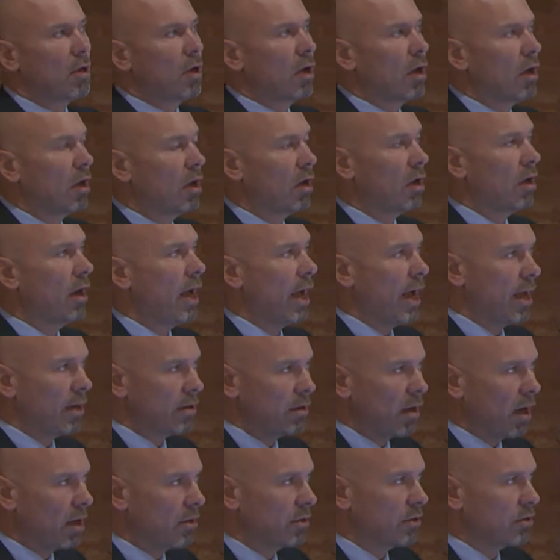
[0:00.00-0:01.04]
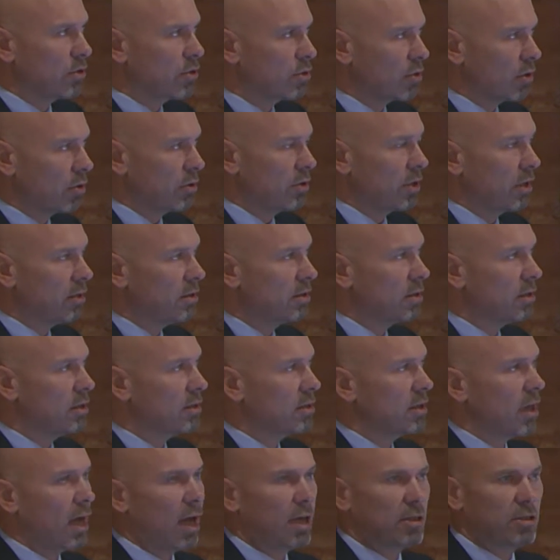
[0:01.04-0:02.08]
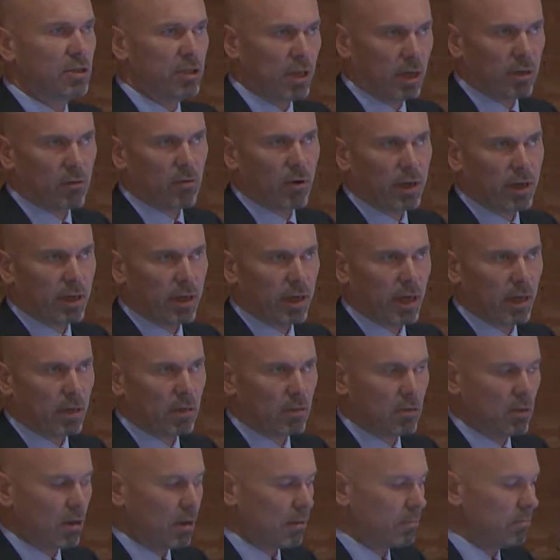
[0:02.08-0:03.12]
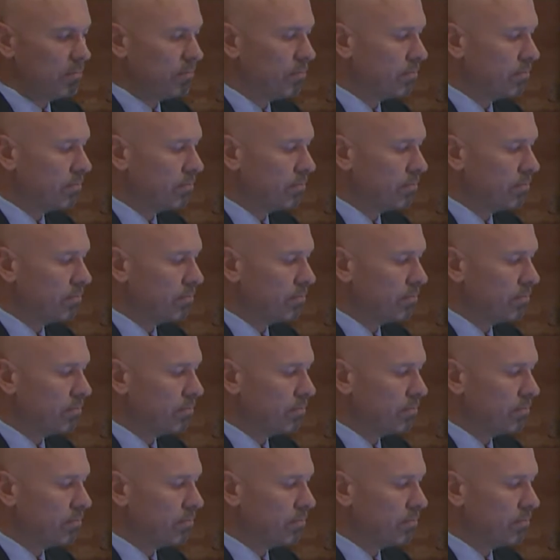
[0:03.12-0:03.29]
and other search engines are generating income.